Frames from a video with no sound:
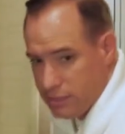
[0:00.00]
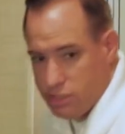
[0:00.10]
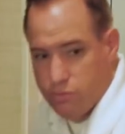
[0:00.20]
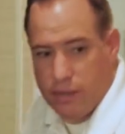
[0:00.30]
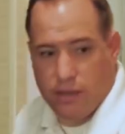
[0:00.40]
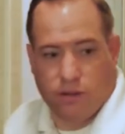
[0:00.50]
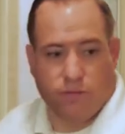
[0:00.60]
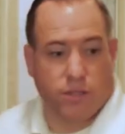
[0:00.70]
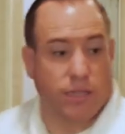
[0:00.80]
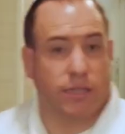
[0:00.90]
then swing
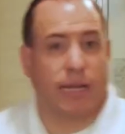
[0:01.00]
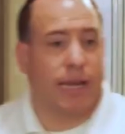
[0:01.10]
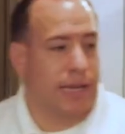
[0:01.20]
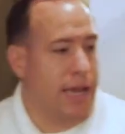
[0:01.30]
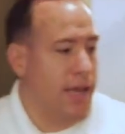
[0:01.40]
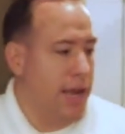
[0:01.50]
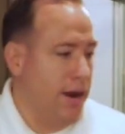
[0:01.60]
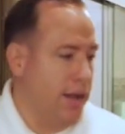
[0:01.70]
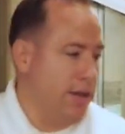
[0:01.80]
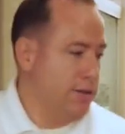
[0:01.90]
over to the dinette
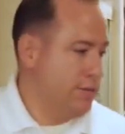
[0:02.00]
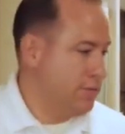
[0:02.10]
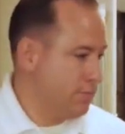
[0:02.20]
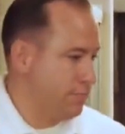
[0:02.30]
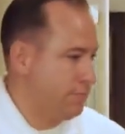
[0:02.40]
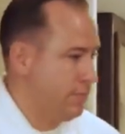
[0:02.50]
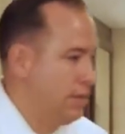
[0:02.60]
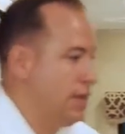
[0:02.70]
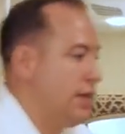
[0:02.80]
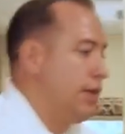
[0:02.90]
area.
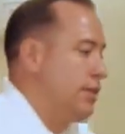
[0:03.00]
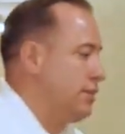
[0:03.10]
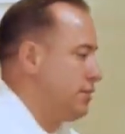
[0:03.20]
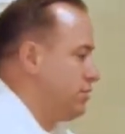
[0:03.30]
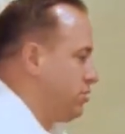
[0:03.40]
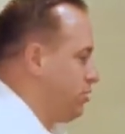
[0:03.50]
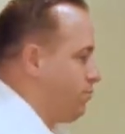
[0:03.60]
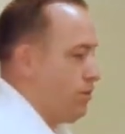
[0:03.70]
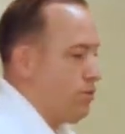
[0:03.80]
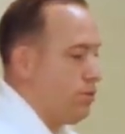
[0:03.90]
This is
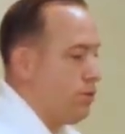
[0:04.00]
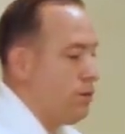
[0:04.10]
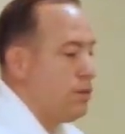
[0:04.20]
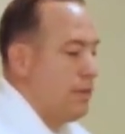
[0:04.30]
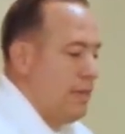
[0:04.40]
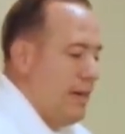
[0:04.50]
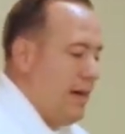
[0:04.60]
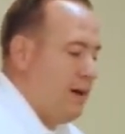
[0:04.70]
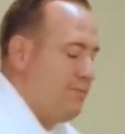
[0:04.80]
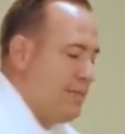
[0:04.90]
super cool.
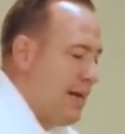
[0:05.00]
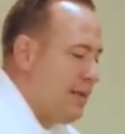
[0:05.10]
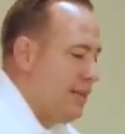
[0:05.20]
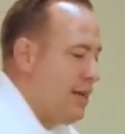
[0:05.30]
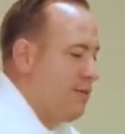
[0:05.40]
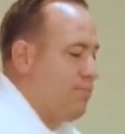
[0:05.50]
Not a lot